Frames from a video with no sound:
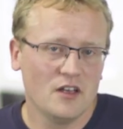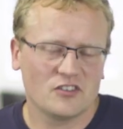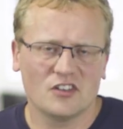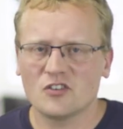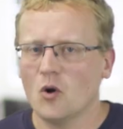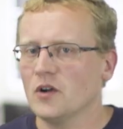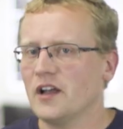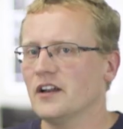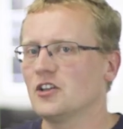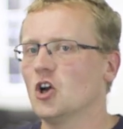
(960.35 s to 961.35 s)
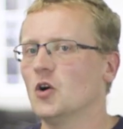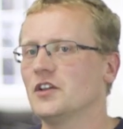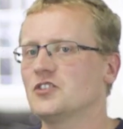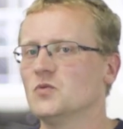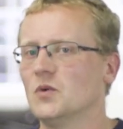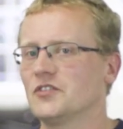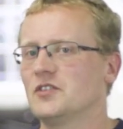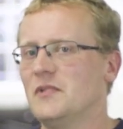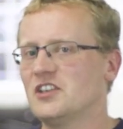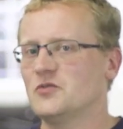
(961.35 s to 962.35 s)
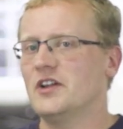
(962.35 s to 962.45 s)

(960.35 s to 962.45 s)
So it's all kind of going towards the mixed